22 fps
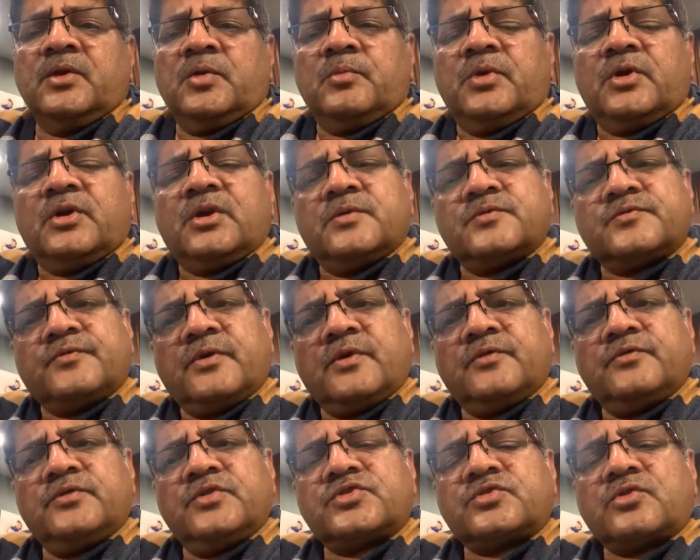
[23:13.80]
becomes one
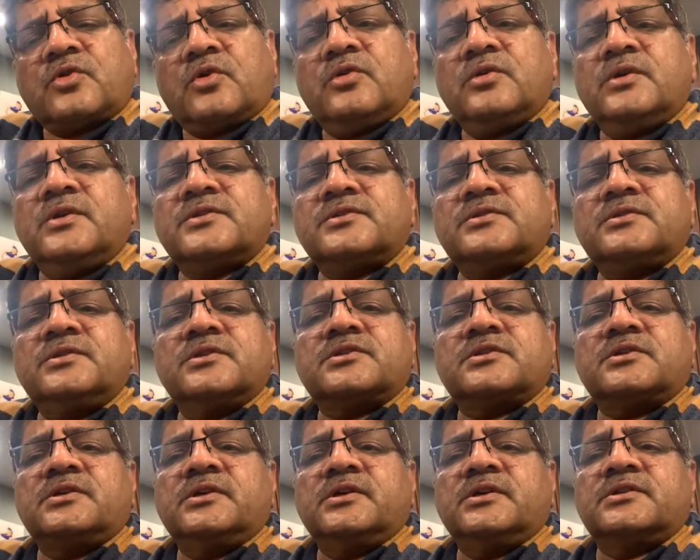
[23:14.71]
of the strongest
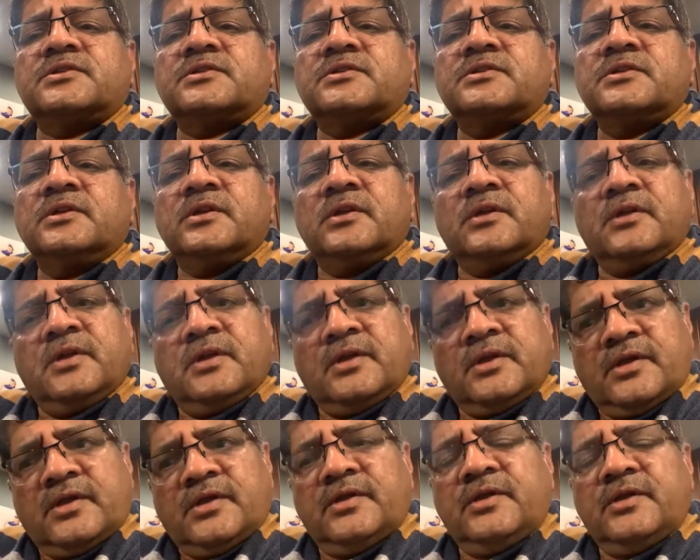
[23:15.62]
districts
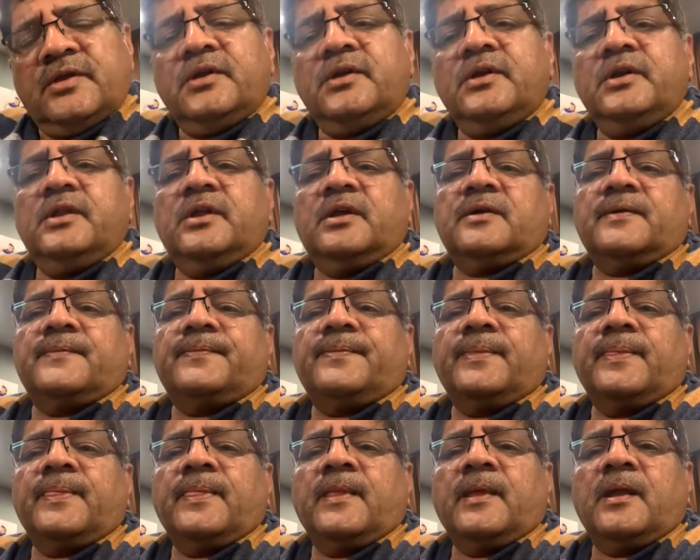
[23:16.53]
in India
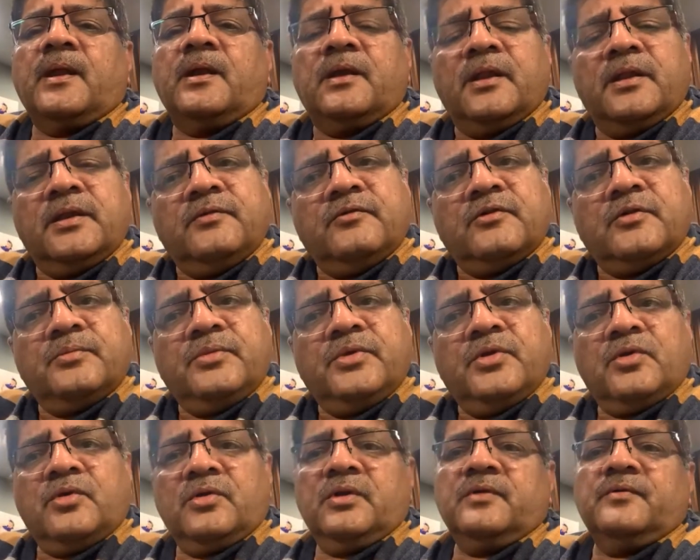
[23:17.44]
and then even
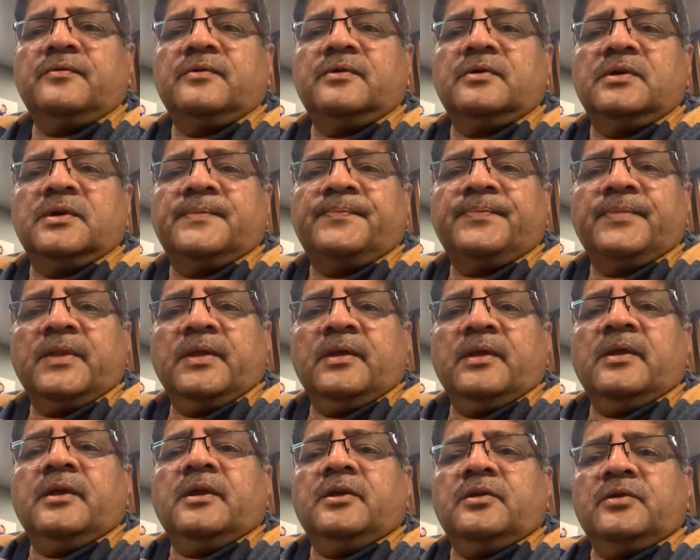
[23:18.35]
beyond the world.
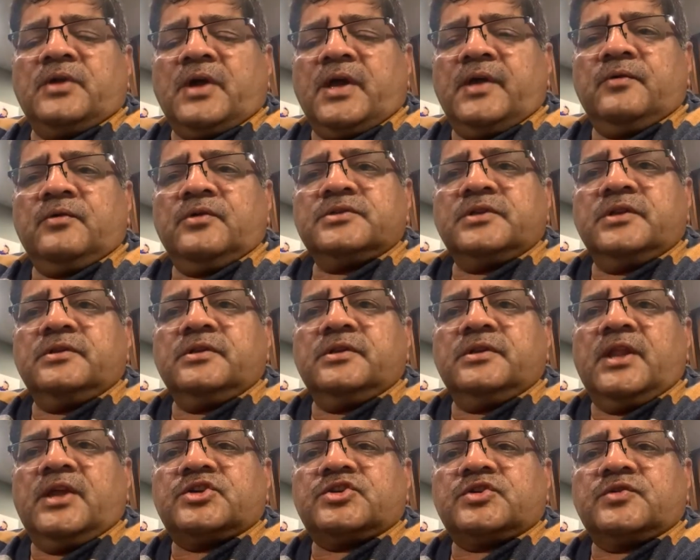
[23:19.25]
You know, I was in
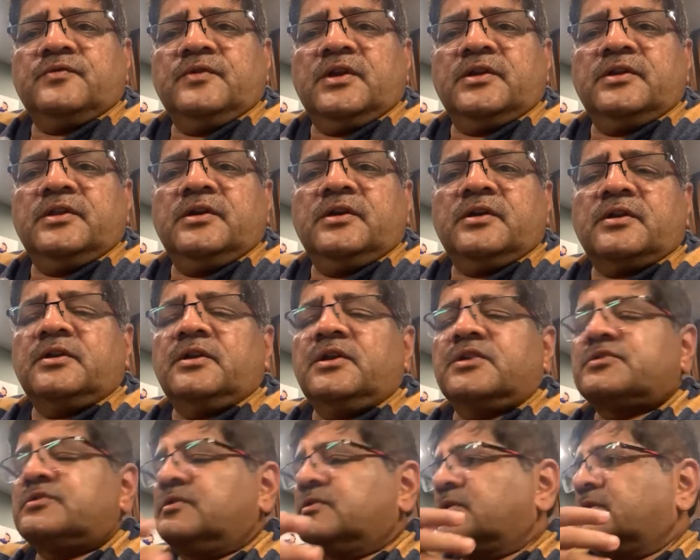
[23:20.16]
Nashville at the
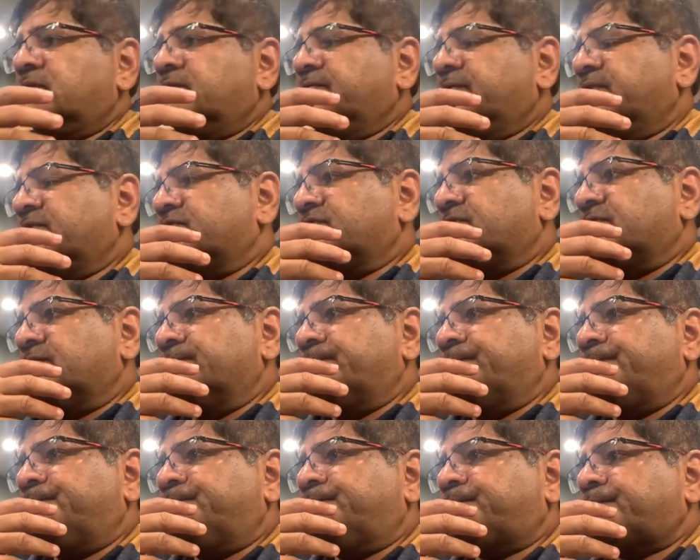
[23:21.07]
international
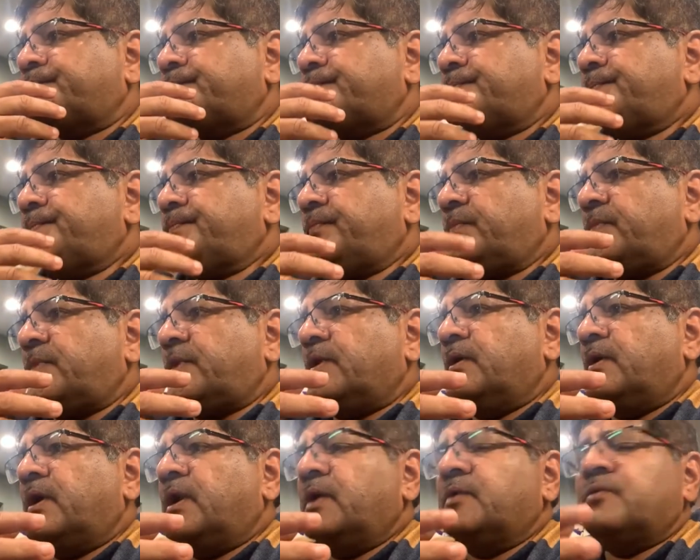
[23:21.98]
convention
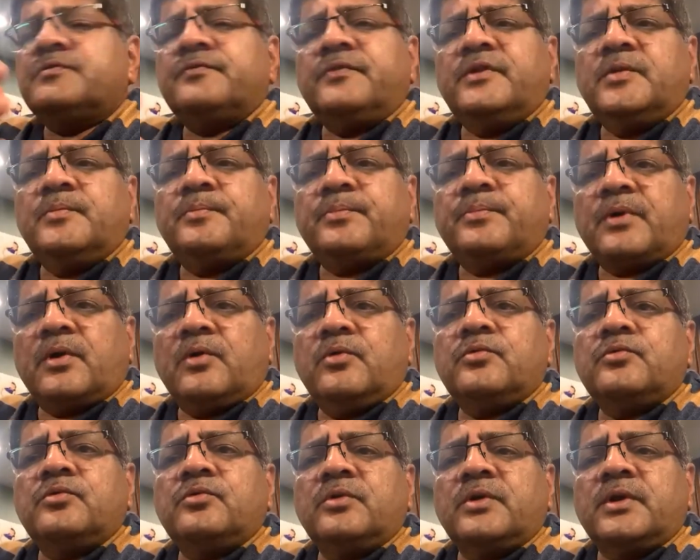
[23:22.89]
and I was very
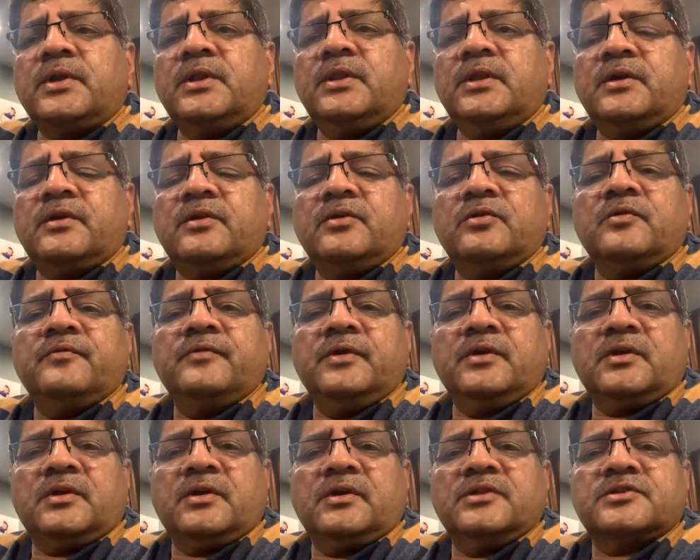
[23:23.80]
proud to tell that, you know, we
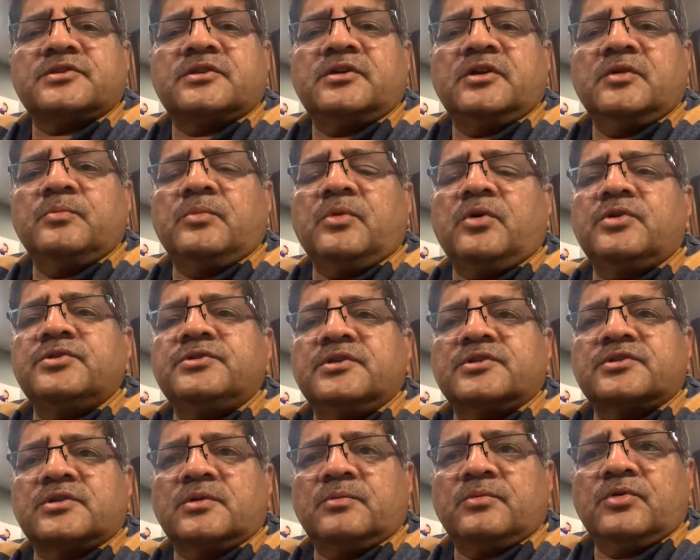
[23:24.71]
are a district born
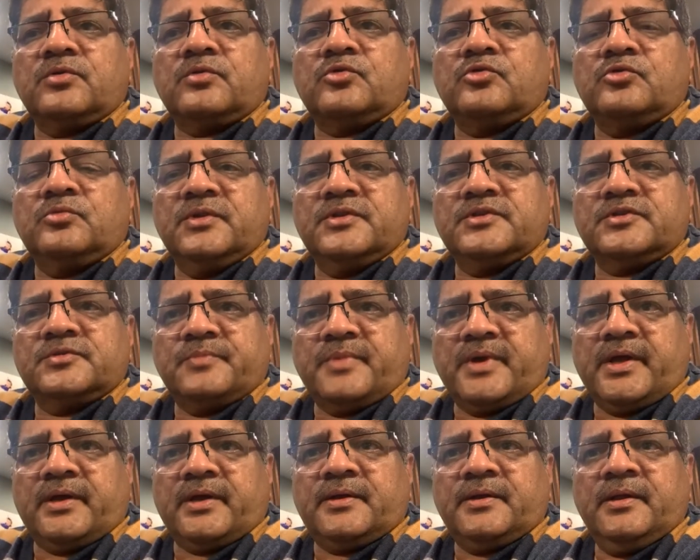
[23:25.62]
just about 2 months
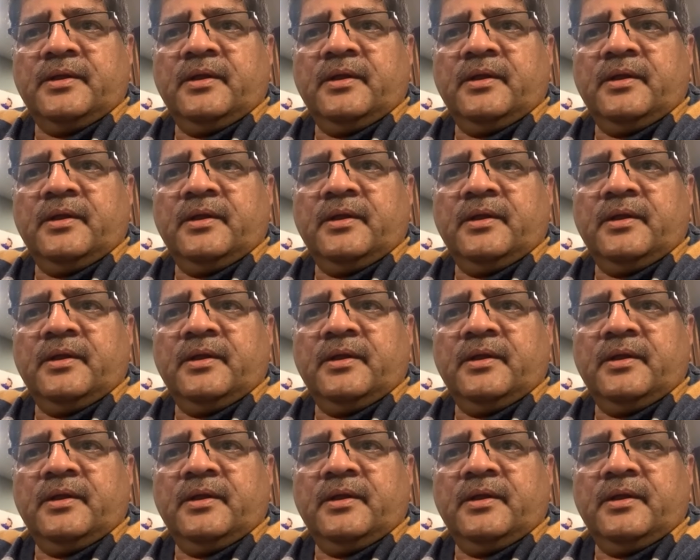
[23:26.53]
back.